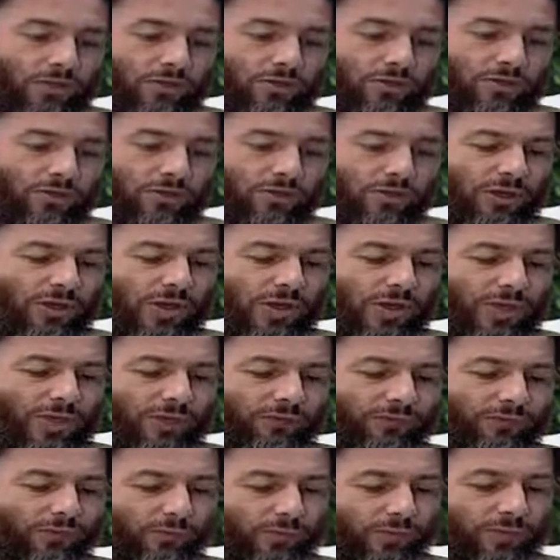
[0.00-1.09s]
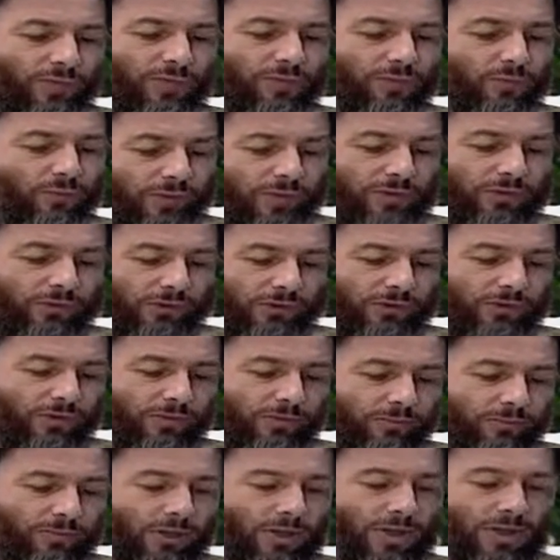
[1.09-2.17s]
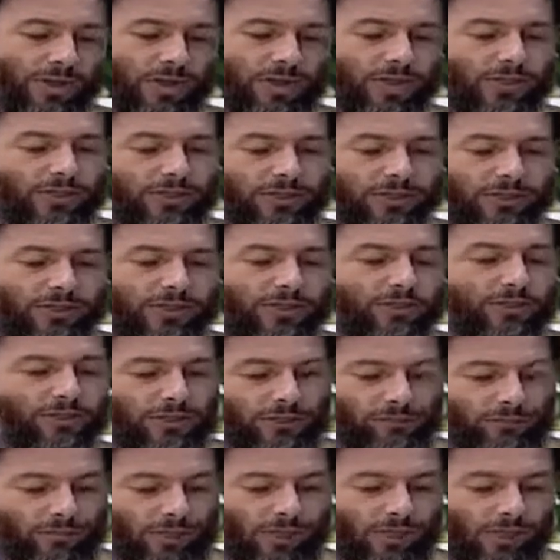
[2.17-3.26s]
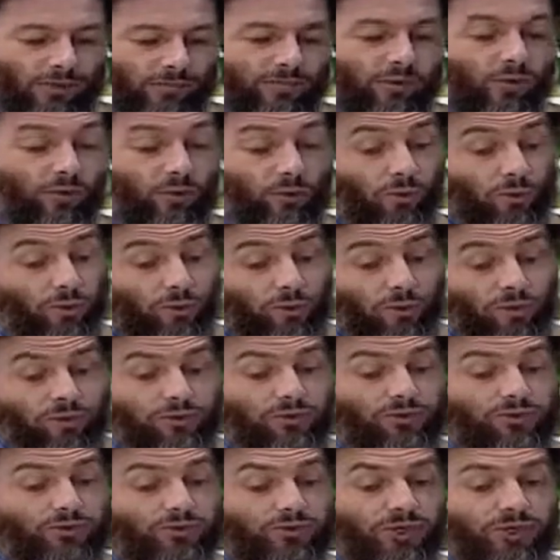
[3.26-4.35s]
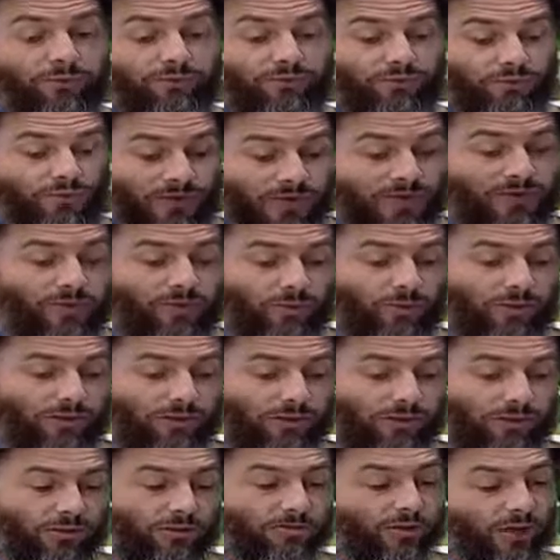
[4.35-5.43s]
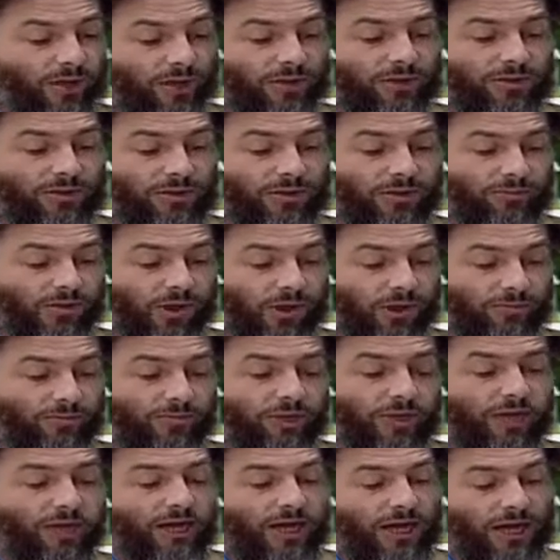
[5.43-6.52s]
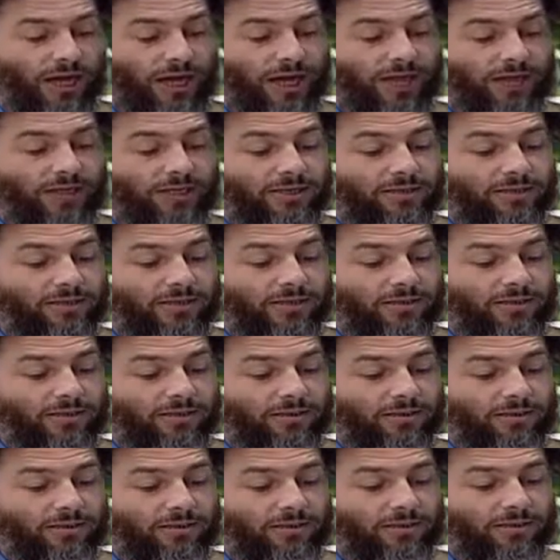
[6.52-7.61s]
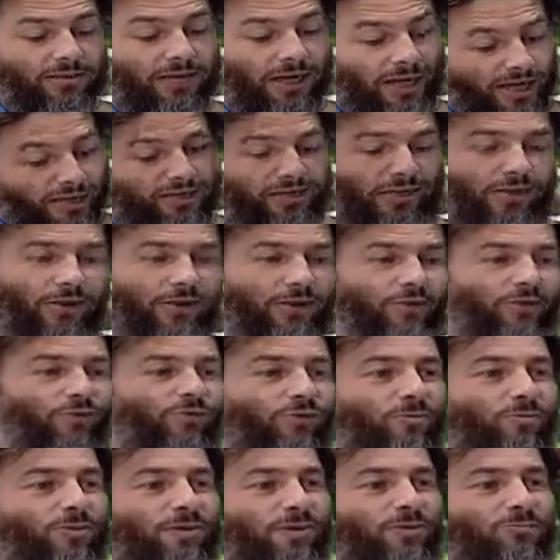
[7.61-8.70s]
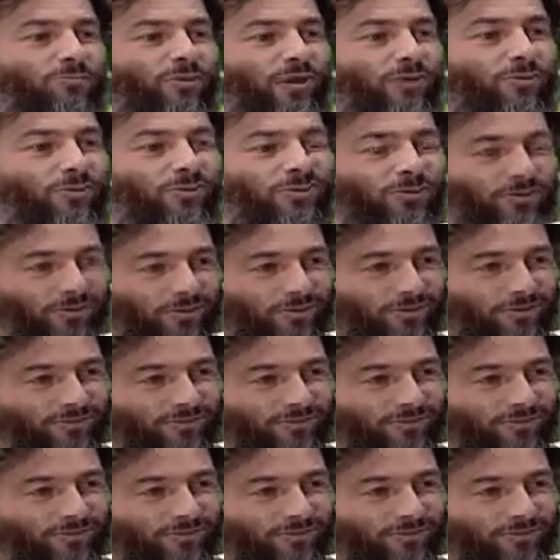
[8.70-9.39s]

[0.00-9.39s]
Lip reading: Should I avoid witr behind the Imam, or should I pray the witr behind the Imam and later repeat my witr?